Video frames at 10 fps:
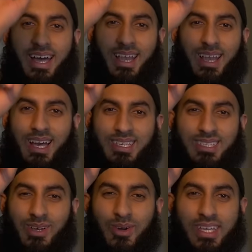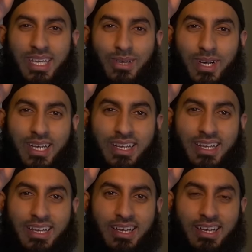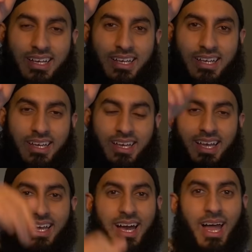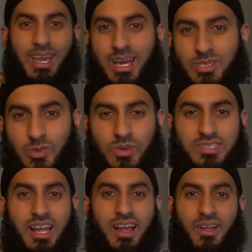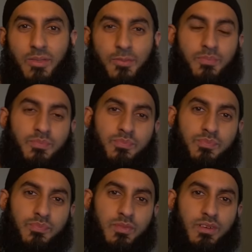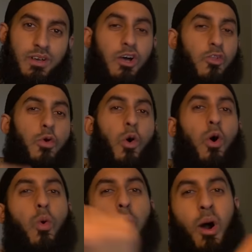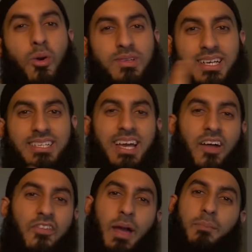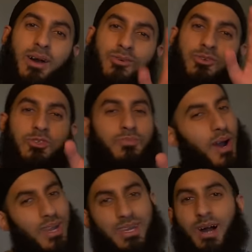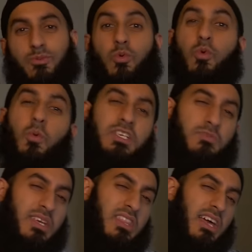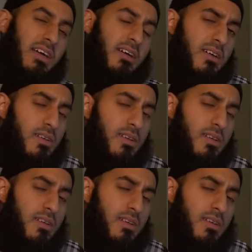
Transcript: Allah isn't going anywhere. Allah is always there. The whole world can turn their back on you, but Allah will always be there.